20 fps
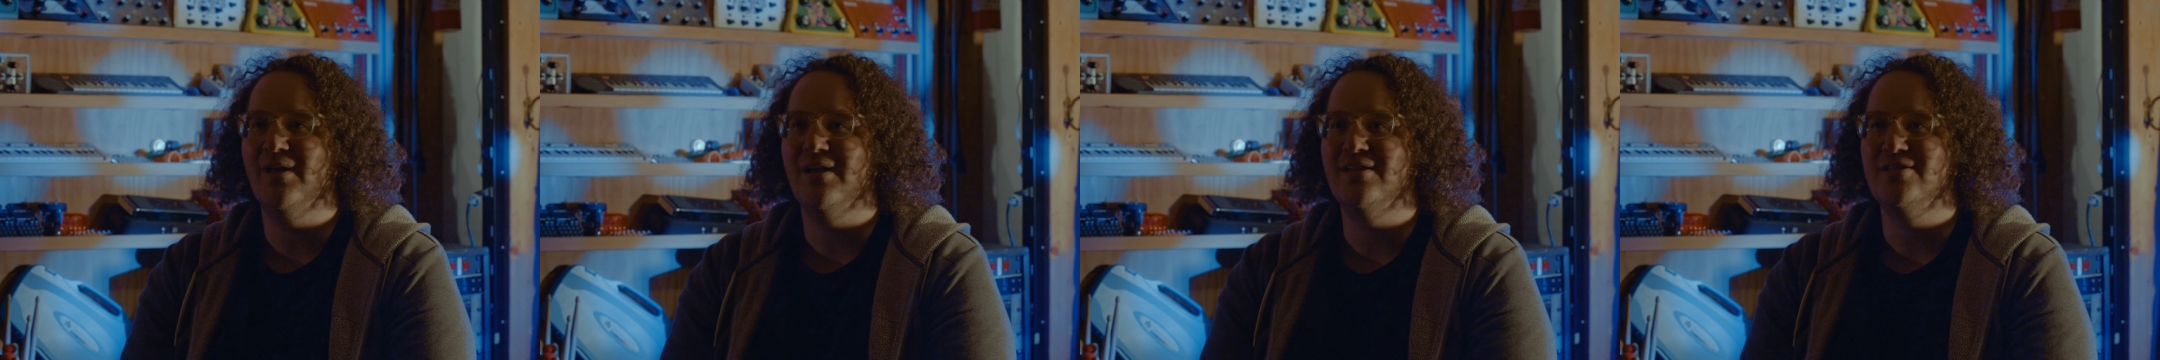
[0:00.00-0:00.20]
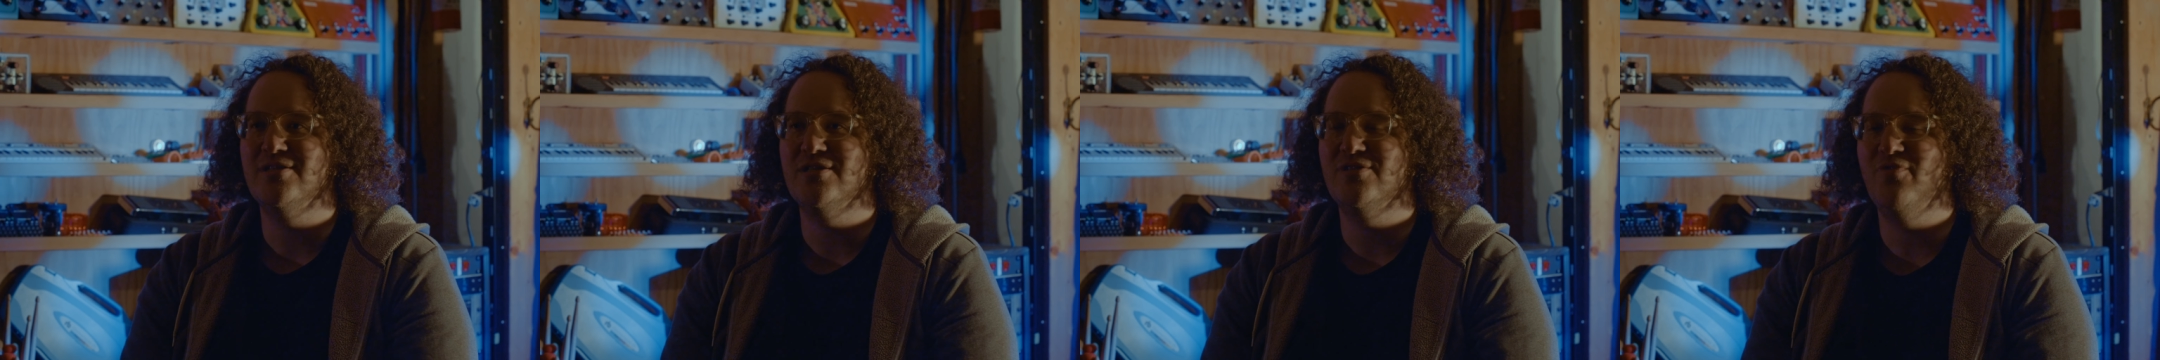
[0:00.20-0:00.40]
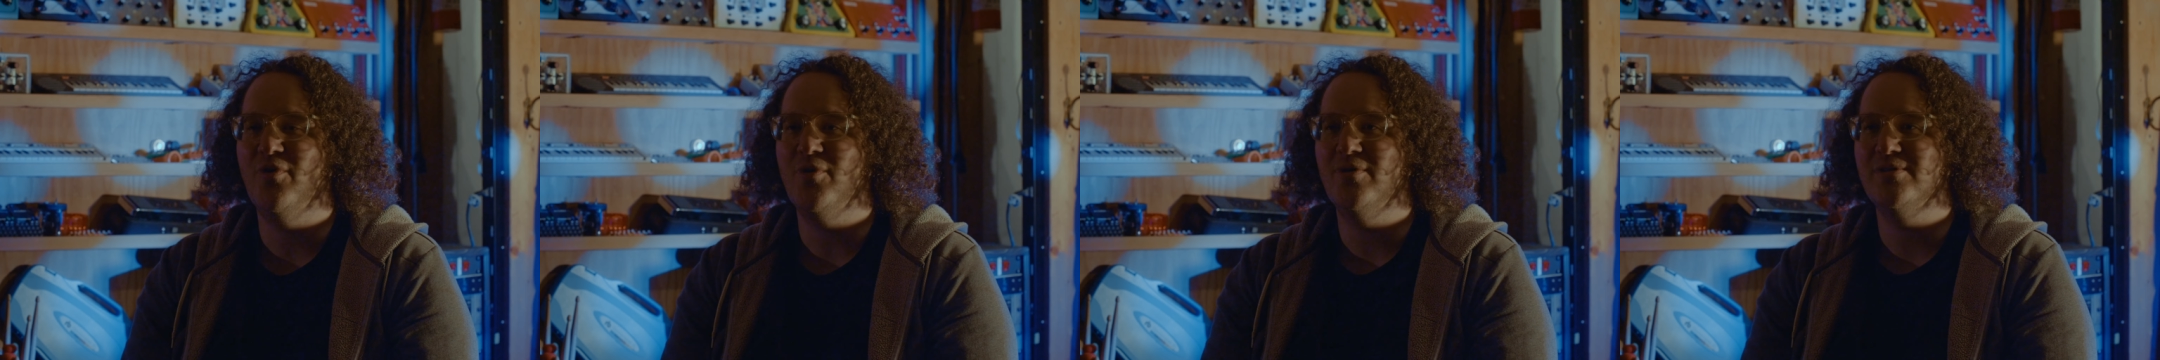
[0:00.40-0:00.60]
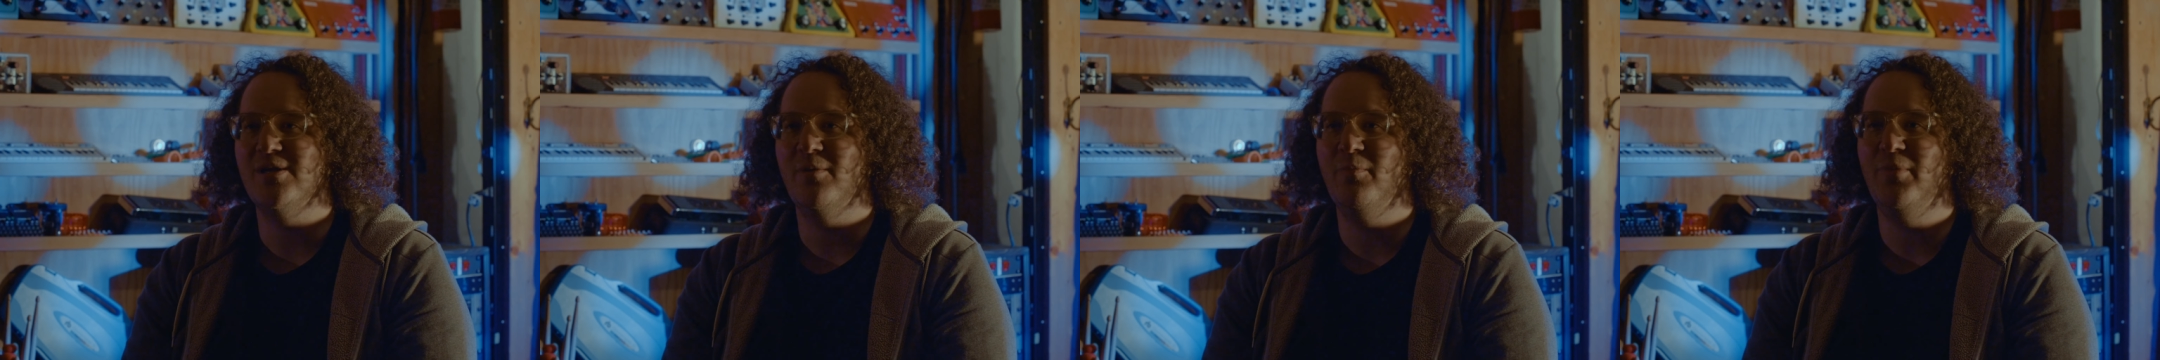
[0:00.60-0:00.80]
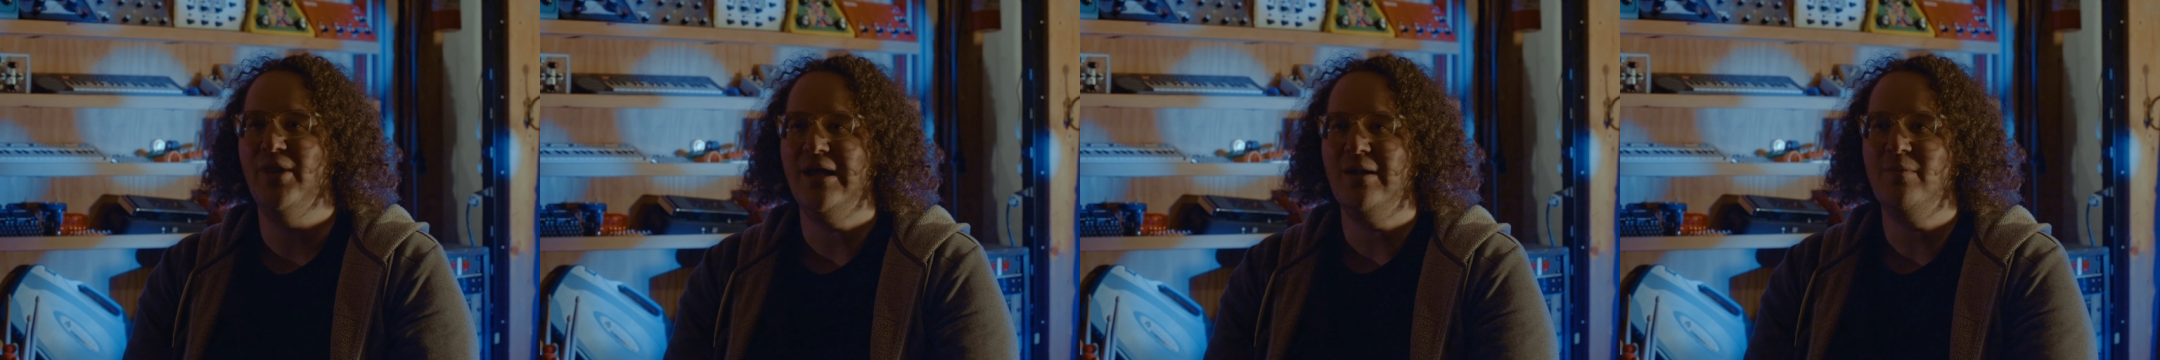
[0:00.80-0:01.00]
I can just focus
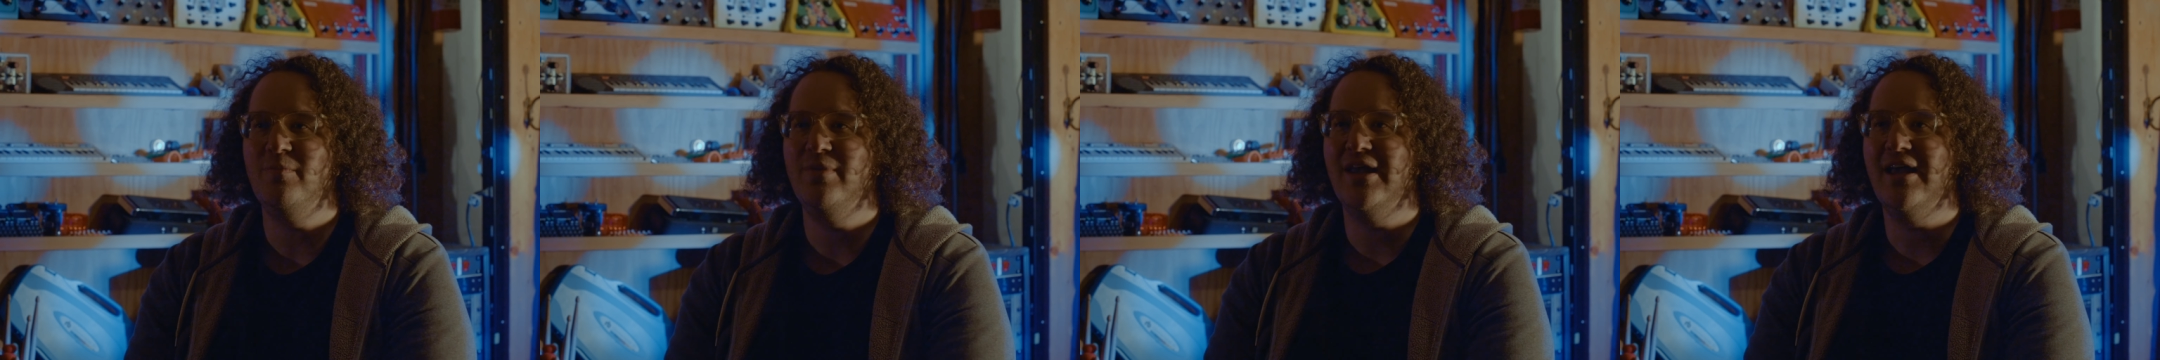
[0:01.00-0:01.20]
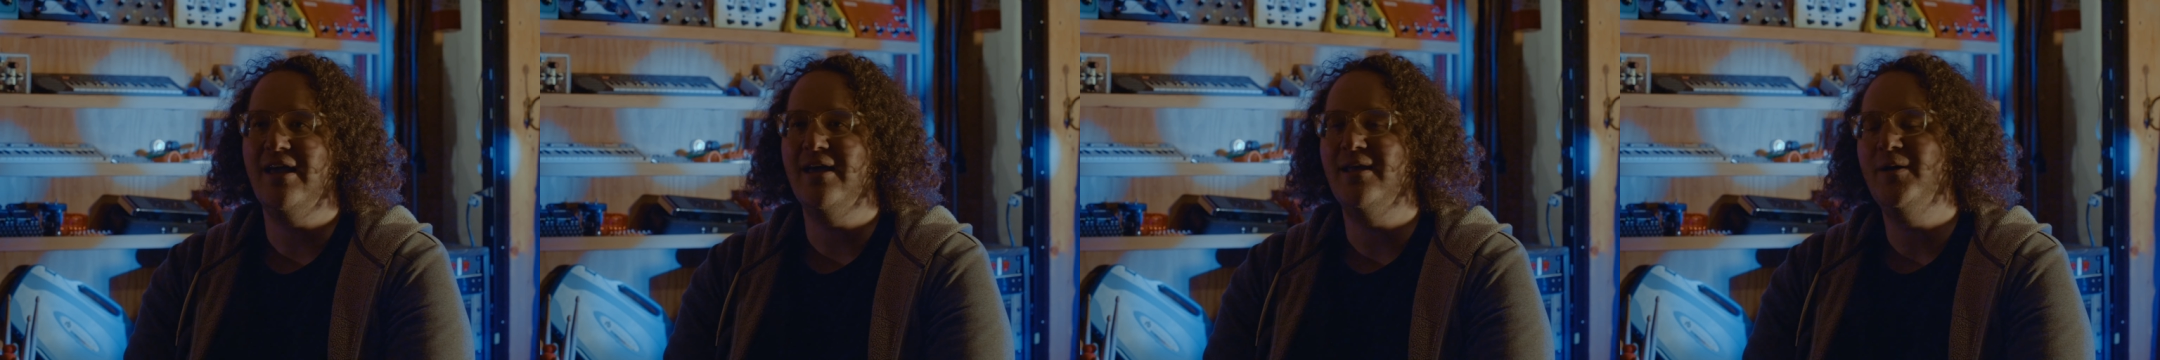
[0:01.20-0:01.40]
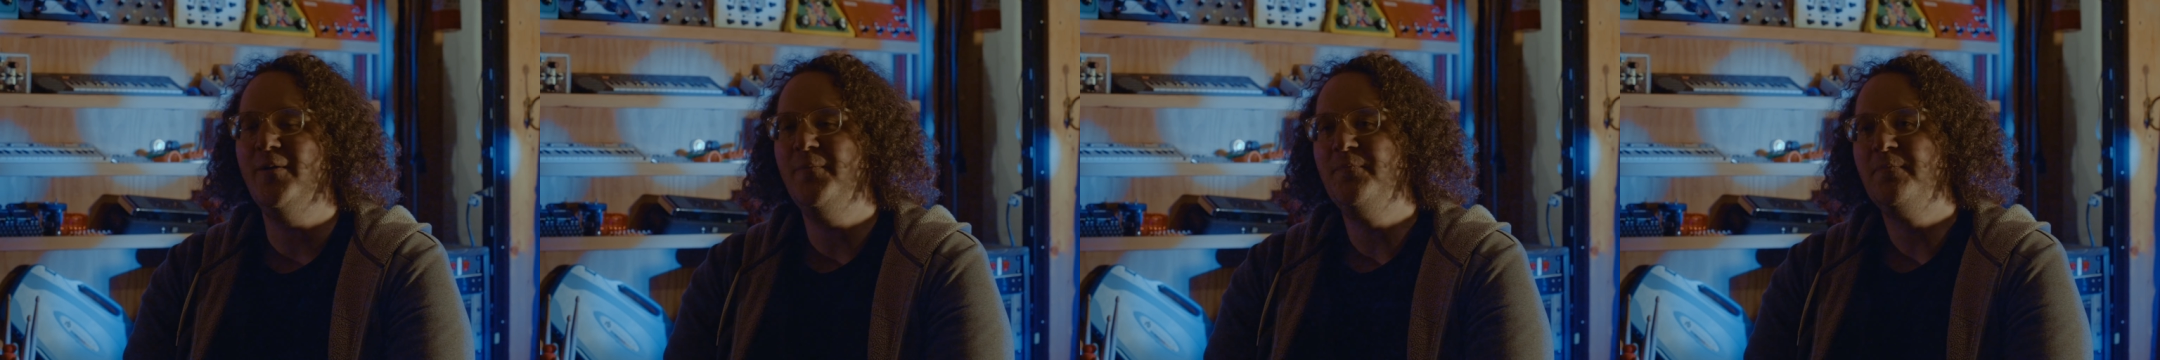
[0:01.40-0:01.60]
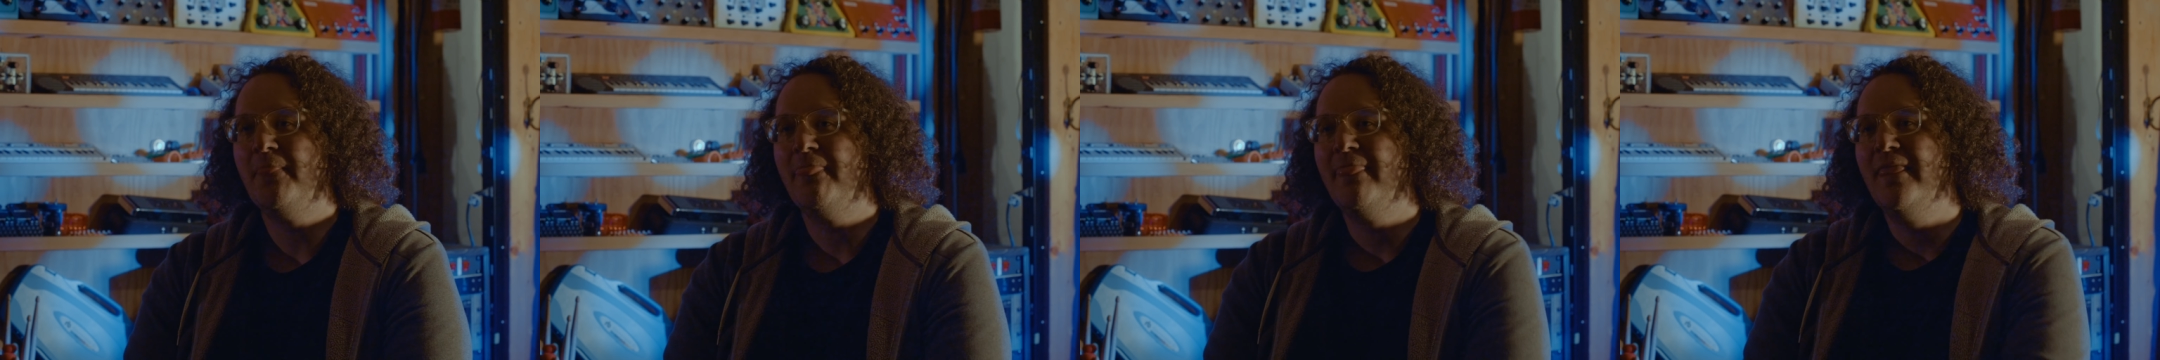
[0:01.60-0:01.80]
on playing piano.